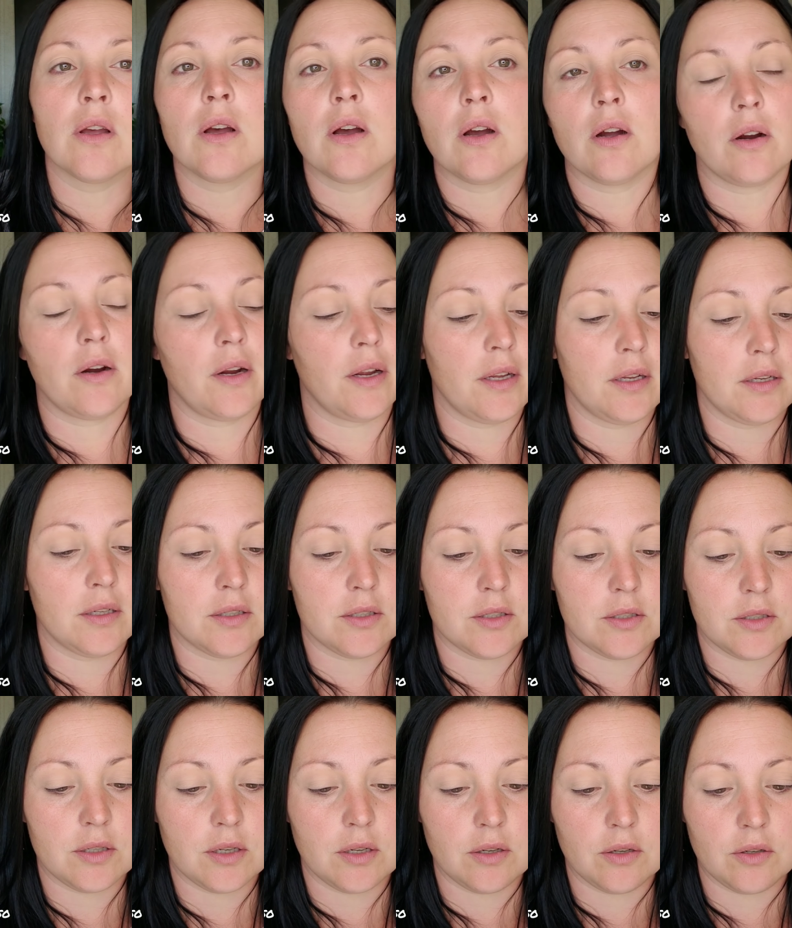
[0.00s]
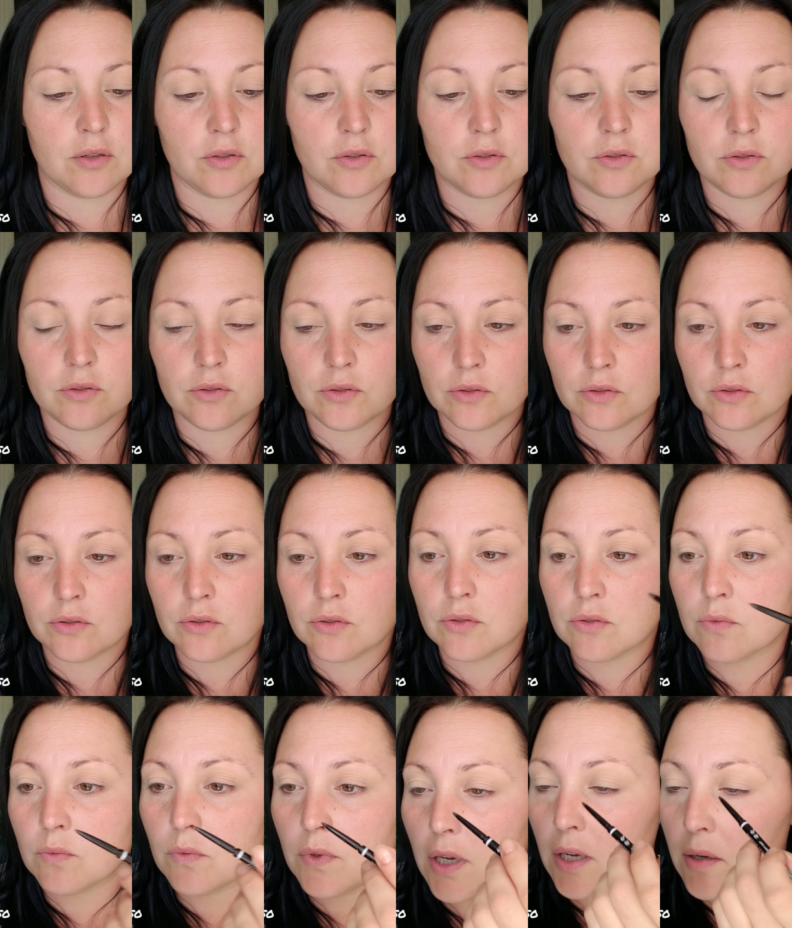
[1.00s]
All right, so
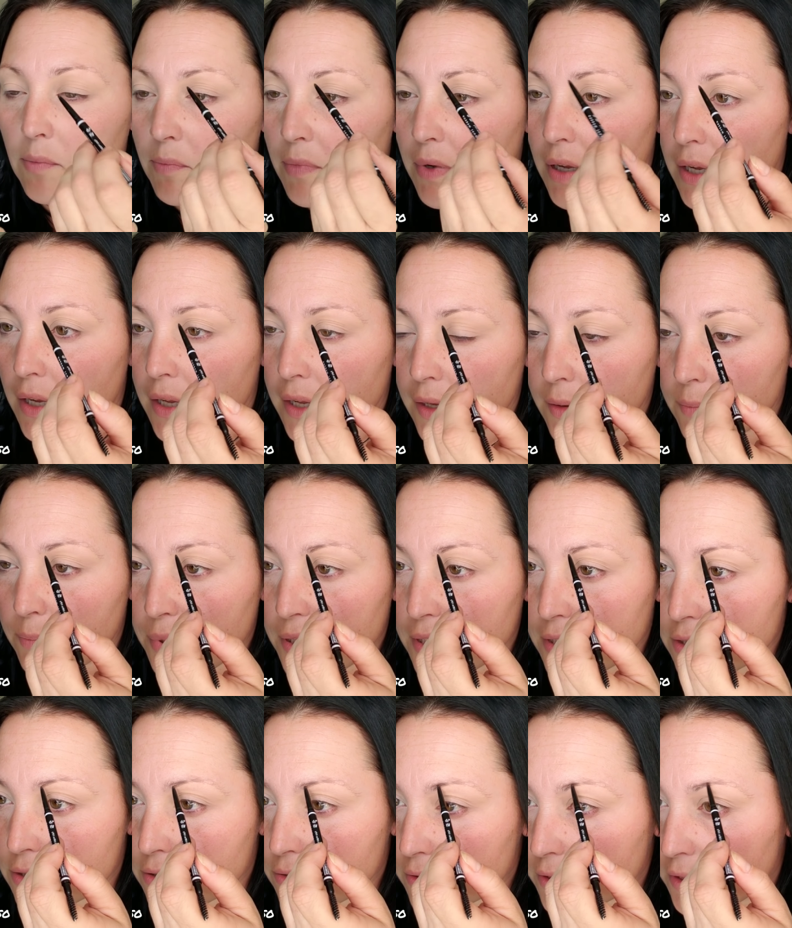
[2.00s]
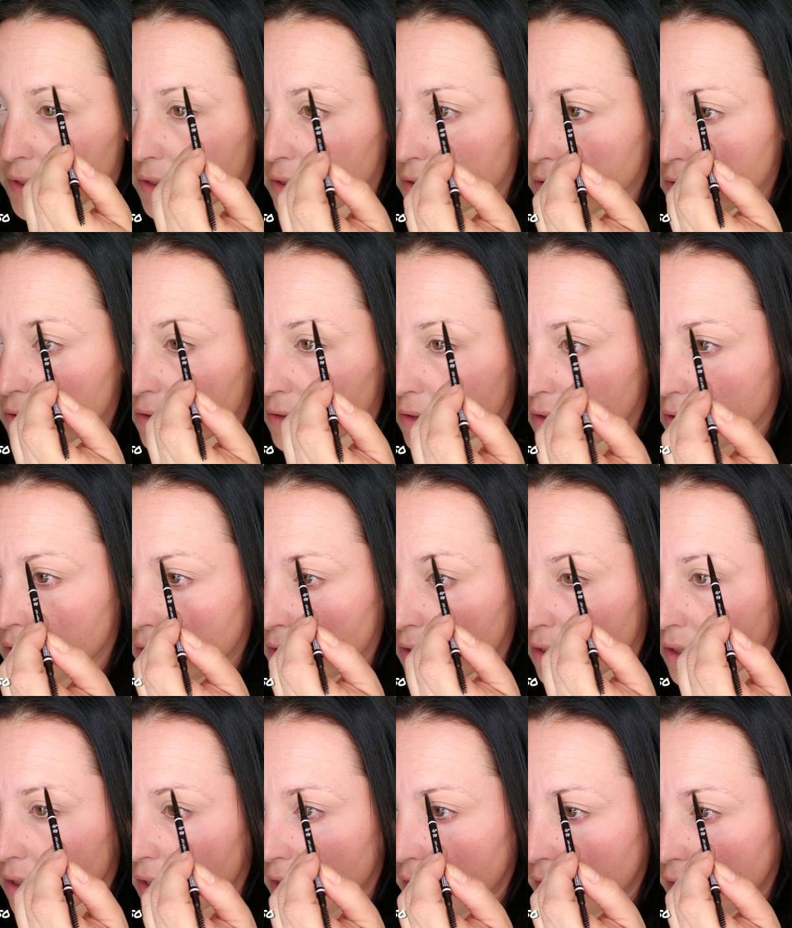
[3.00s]
I've got my pencil here.
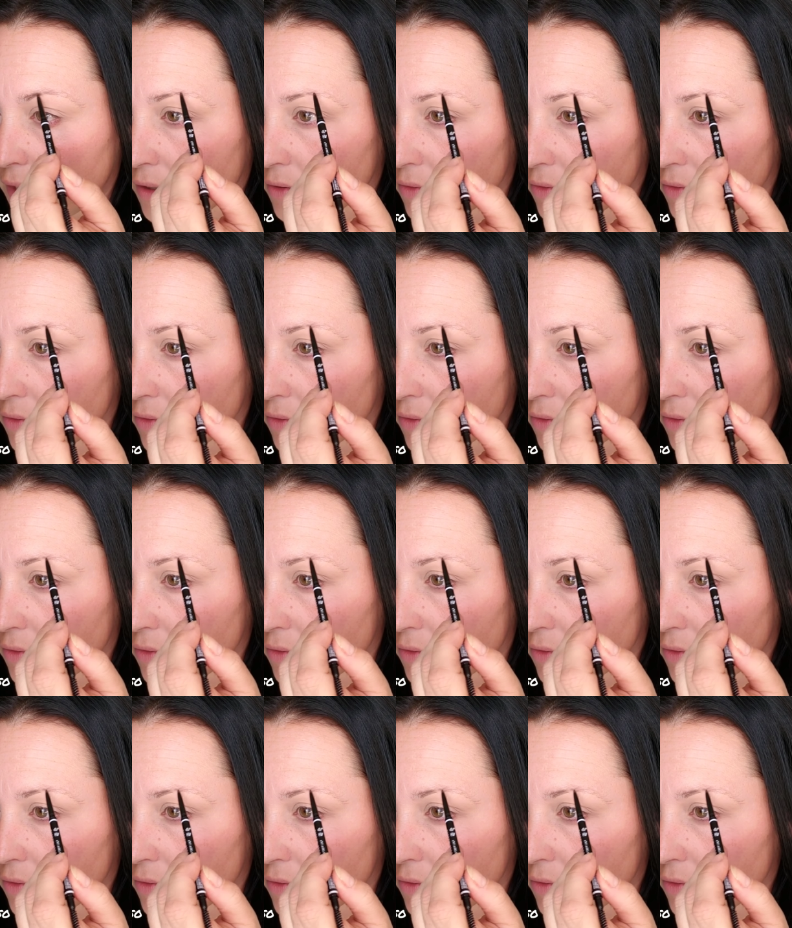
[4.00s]
I